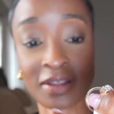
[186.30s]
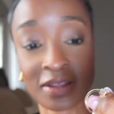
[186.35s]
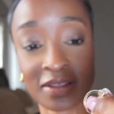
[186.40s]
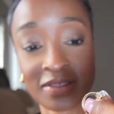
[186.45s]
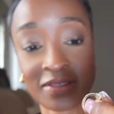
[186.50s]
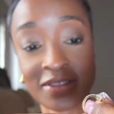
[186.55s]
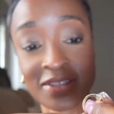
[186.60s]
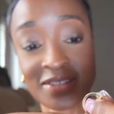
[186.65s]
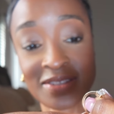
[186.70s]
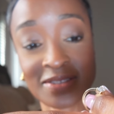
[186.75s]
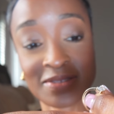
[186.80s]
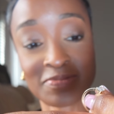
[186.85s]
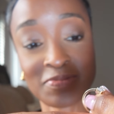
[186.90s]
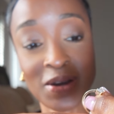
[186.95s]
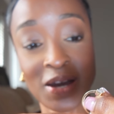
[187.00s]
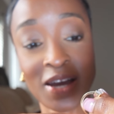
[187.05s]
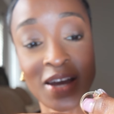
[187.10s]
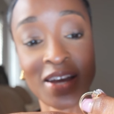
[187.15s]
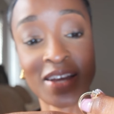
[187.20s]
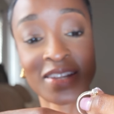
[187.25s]
This is
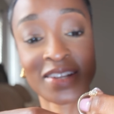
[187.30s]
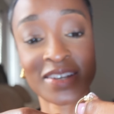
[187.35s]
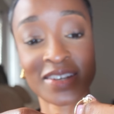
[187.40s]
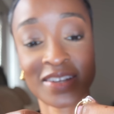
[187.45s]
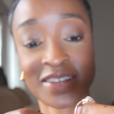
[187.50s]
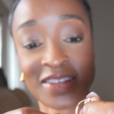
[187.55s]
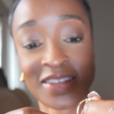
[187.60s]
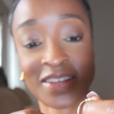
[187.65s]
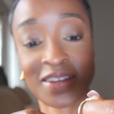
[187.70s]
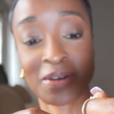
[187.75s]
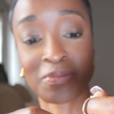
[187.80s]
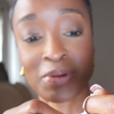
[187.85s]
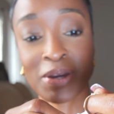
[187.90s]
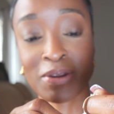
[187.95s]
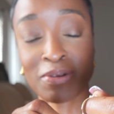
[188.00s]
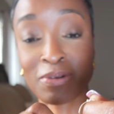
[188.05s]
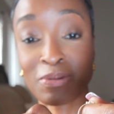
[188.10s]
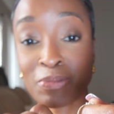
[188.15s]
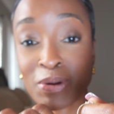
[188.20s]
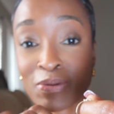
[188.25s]
mine. I'm
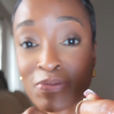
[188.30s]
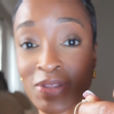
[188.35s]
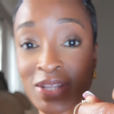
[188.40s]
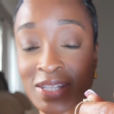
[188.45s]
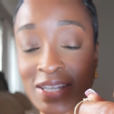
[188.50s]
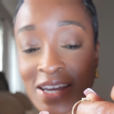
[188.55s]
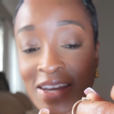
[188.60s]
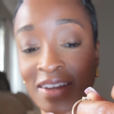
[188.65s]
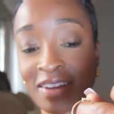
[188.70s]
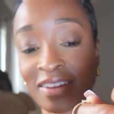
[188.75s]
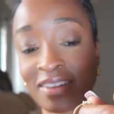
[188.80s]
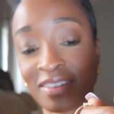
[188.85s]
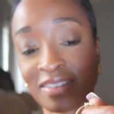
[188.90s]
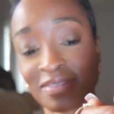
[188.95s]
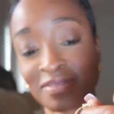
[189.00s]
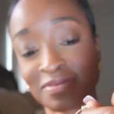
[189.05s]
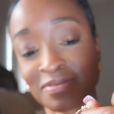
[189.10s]
gonna remove the tag.